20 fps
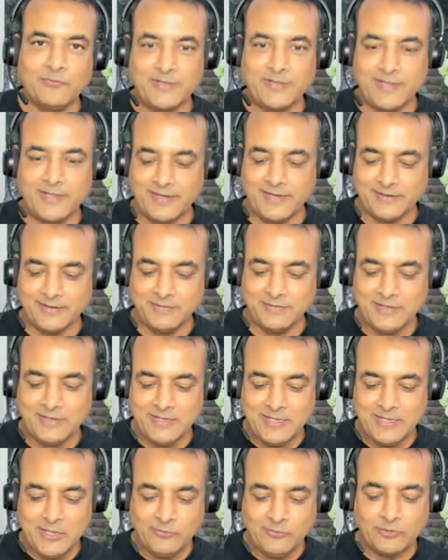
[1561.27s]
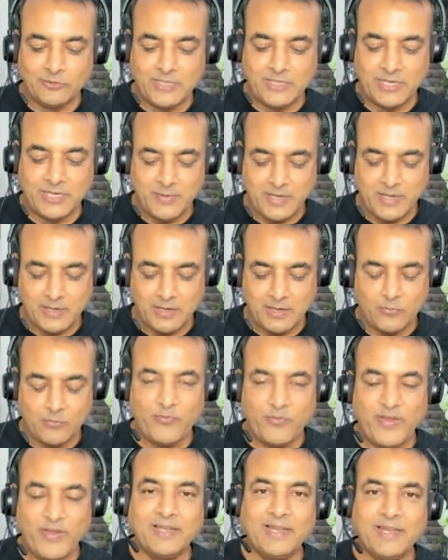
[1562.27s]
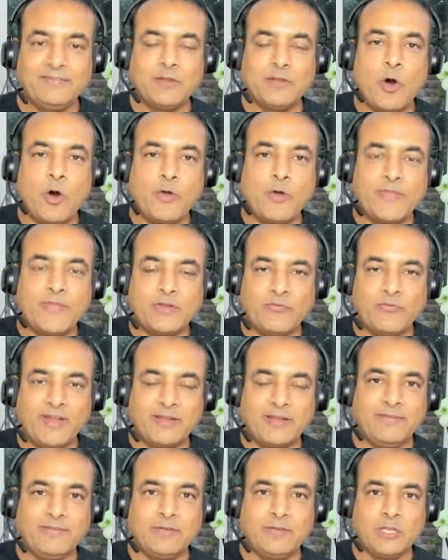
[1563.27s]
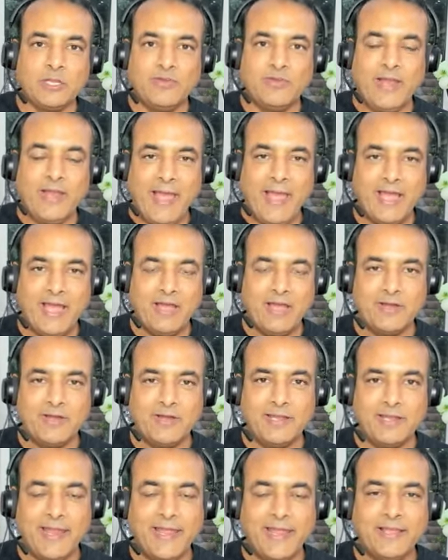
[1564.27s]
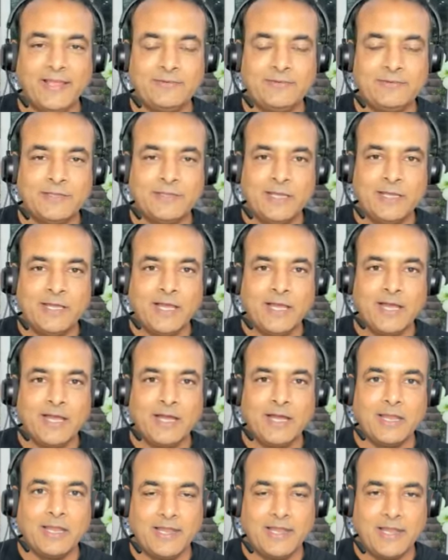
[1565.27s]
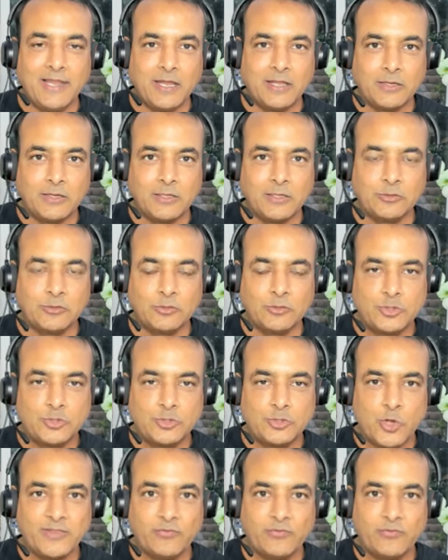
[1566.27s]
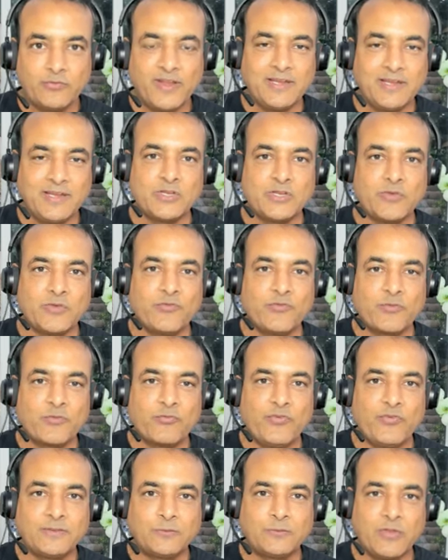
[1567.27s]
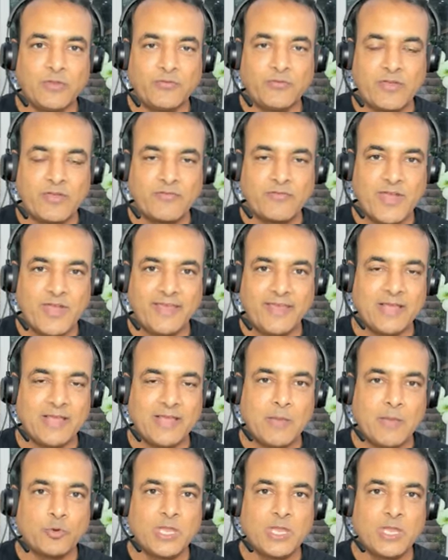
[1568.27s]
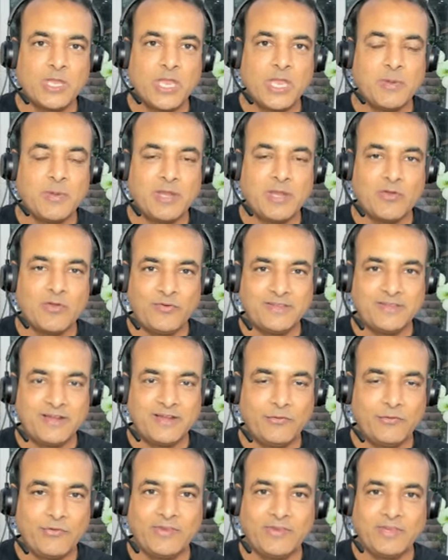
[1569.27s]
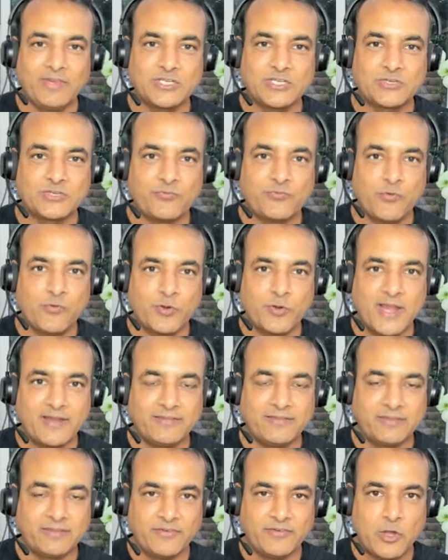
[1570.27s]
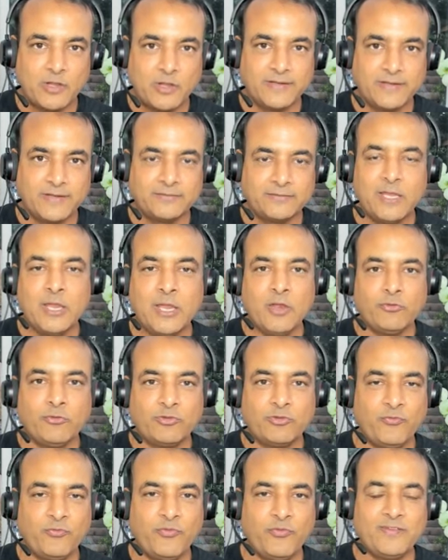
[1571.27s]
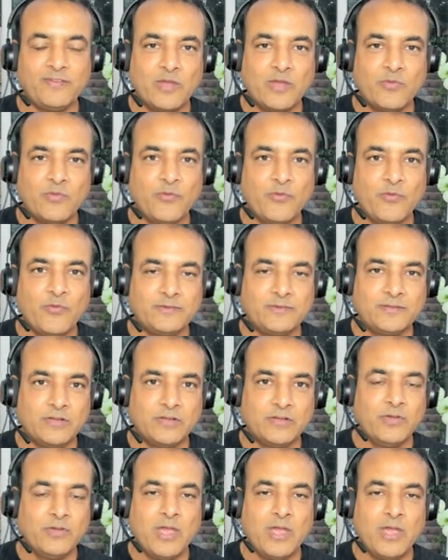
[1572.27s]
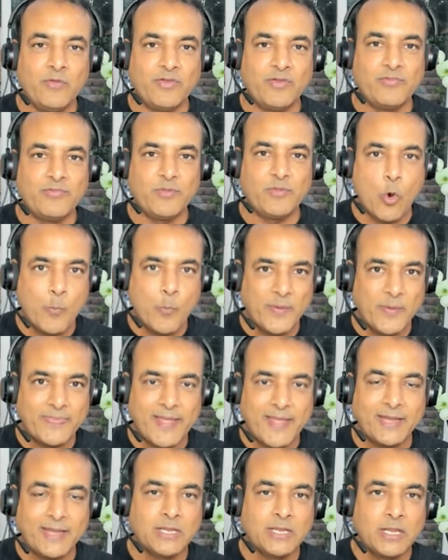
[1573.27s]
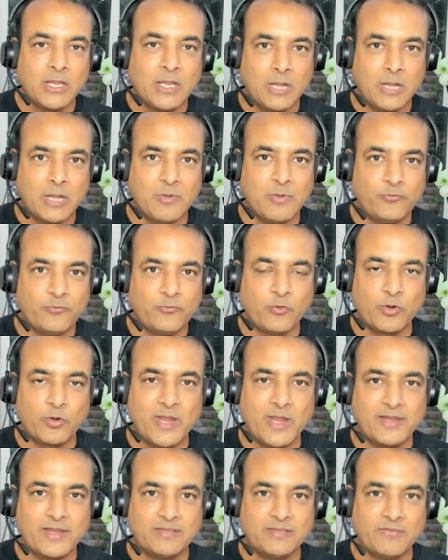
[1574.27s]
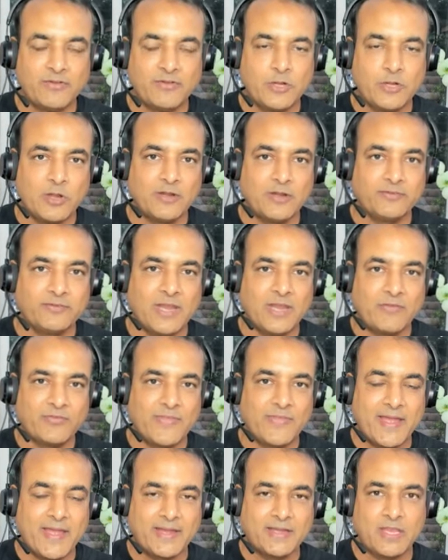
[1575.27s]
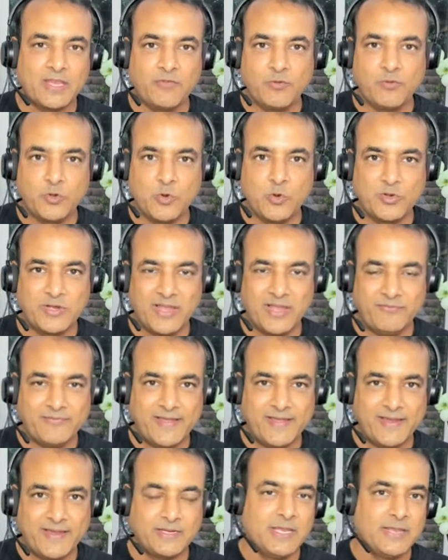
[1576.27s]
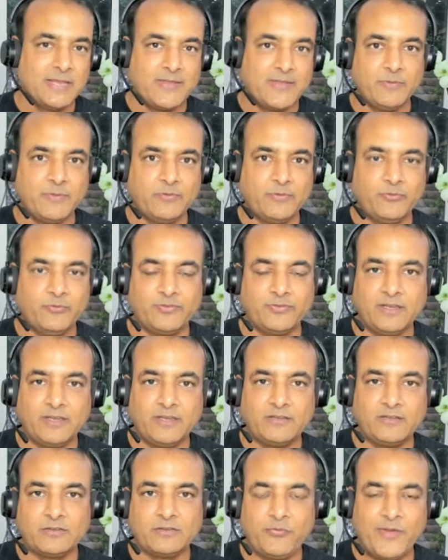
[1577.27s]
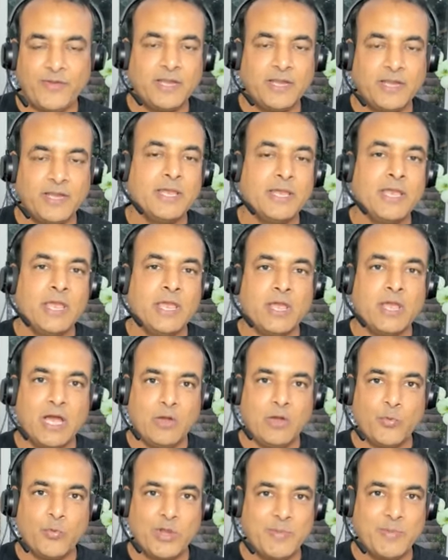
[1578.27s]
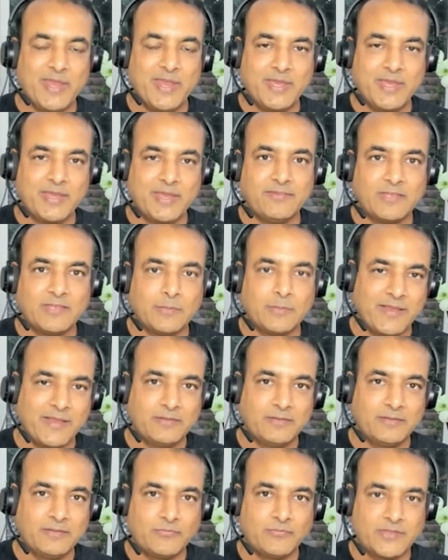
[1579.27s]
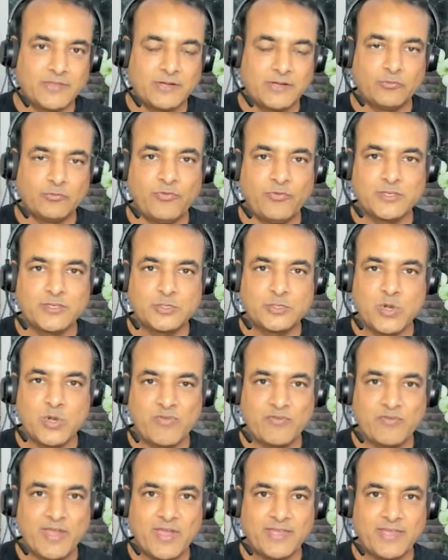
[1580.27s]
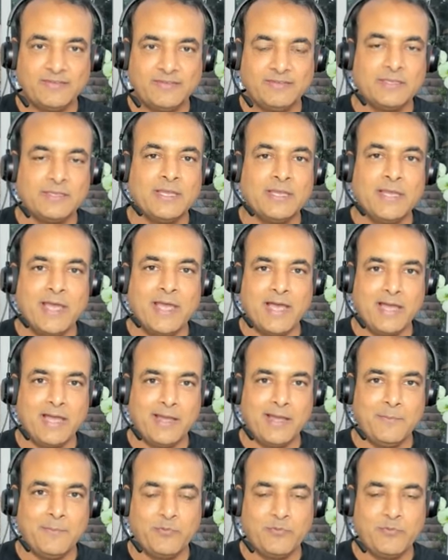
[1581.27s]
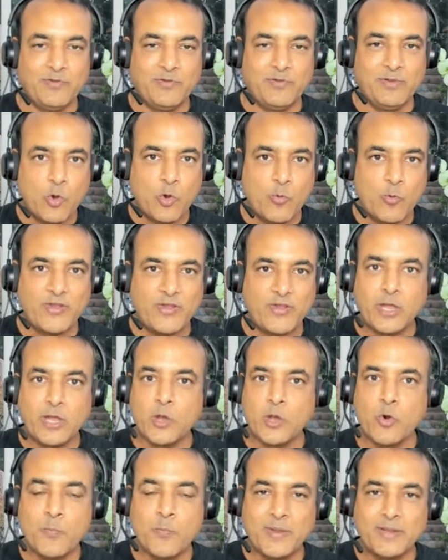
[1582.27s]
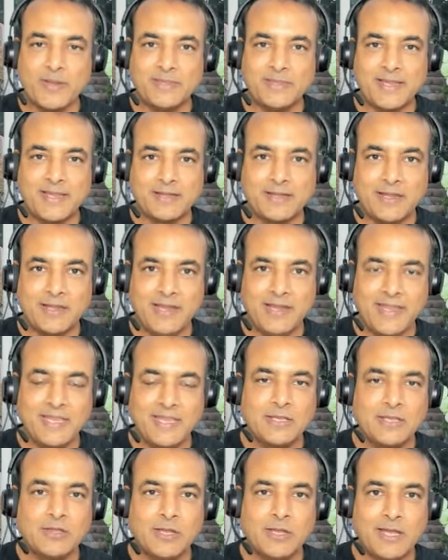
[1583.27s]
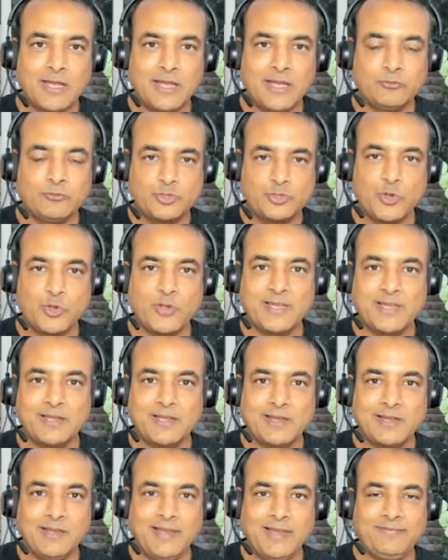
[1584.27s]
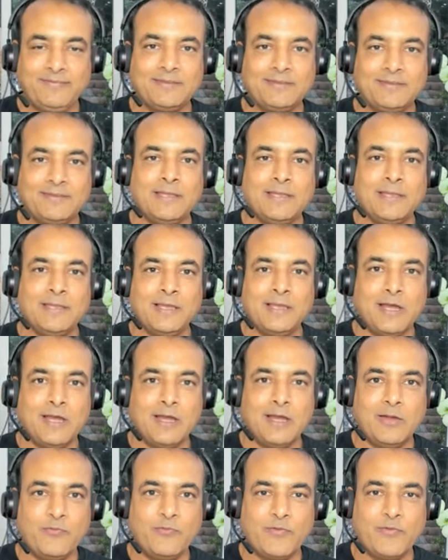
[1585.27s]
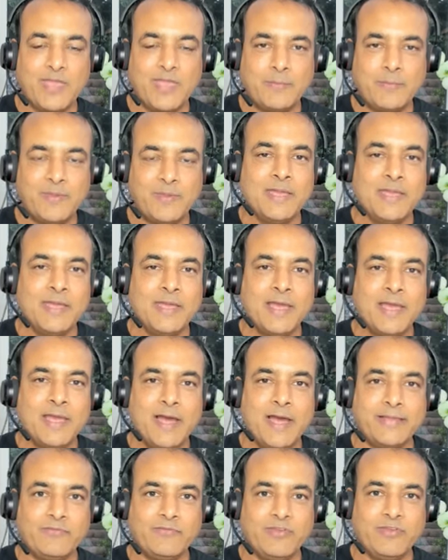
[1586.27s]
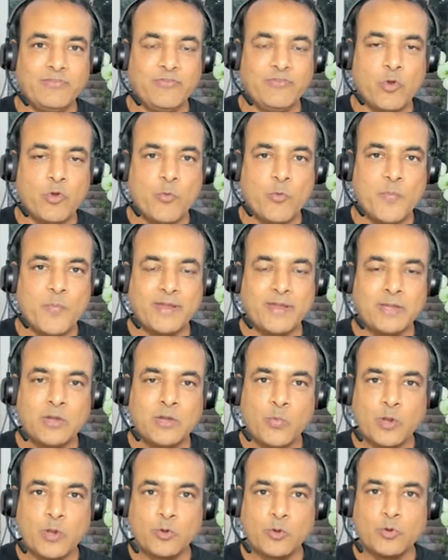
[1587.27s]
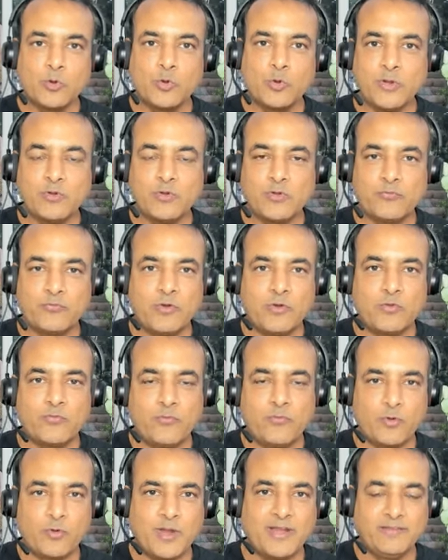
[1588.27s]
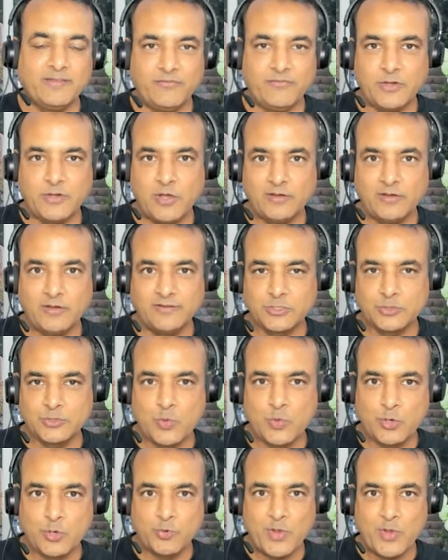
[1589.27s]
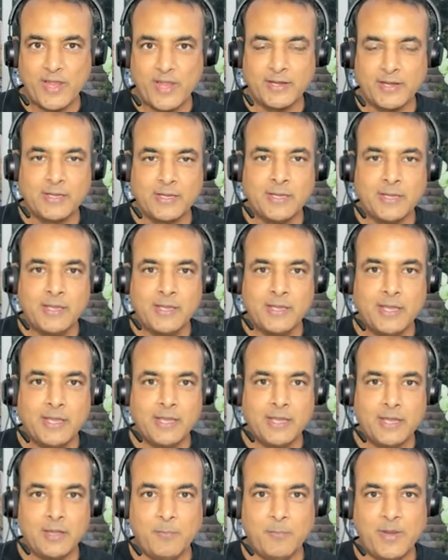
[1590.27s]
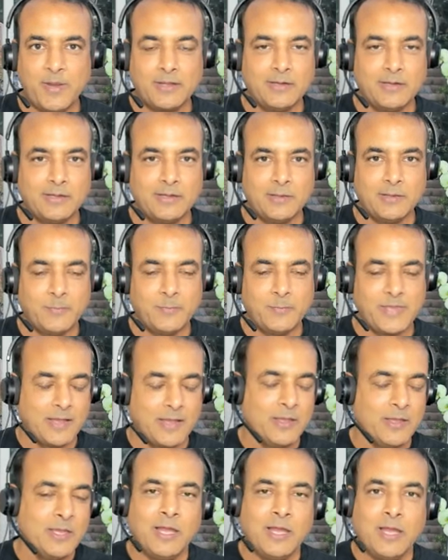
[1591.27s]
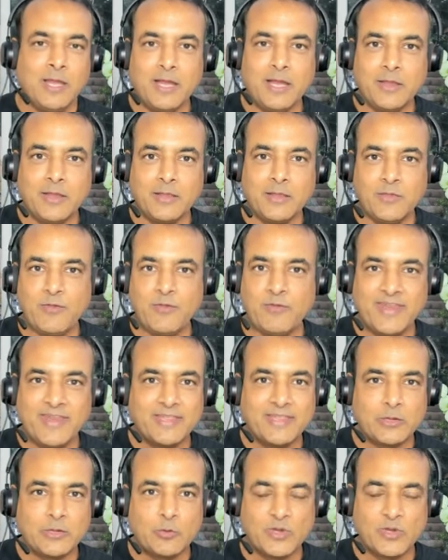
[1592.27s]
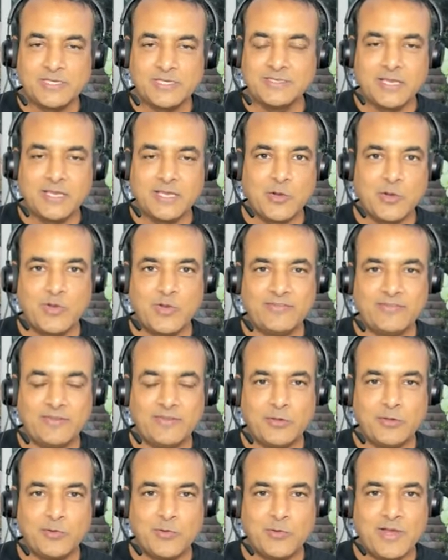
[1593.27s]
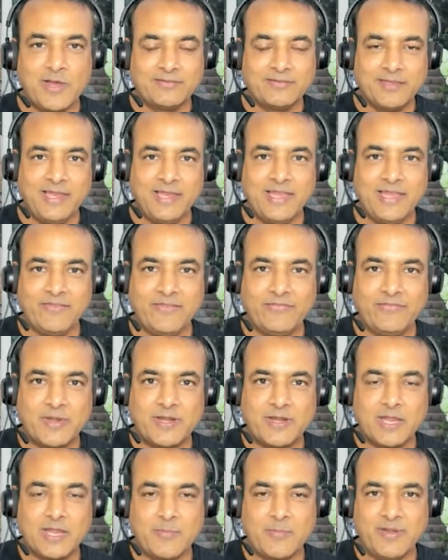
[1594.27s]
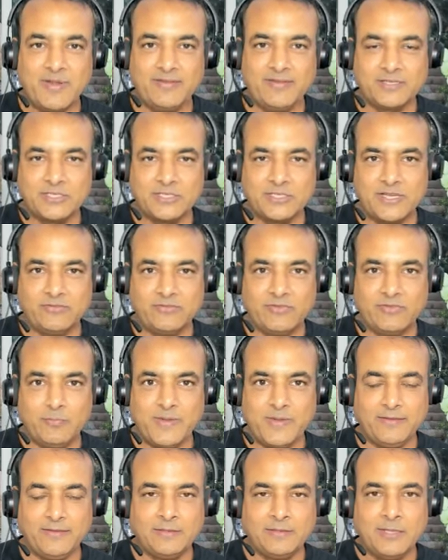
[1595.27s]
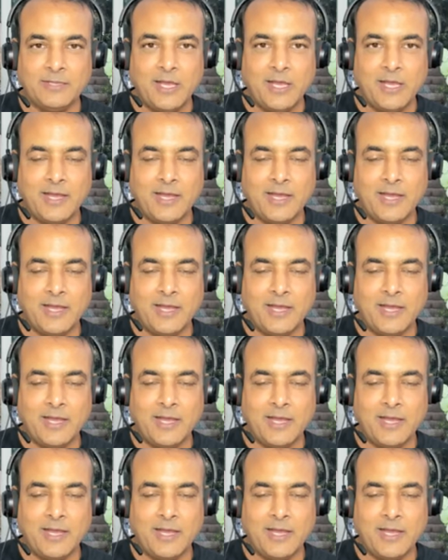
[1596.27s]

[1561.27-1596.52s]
for that. So there'll be a wait list. On that wait list, you will have links. Join that wait list, and for first 25 guys, I'm going to keep it further interesting, just $497. So first come, first serve. When we open that, it'll be $497, and after that, if you don't have that, that means your seats are filled. We'll be increasing the price after that. So first 25 guys will be open that link. So join that list, VIP, and then when we open, we're going to do it all for $497. Just wanted to add. Yeah, if you have any other questions, don't hesitate to ask. Leave them in the comment section as well, please.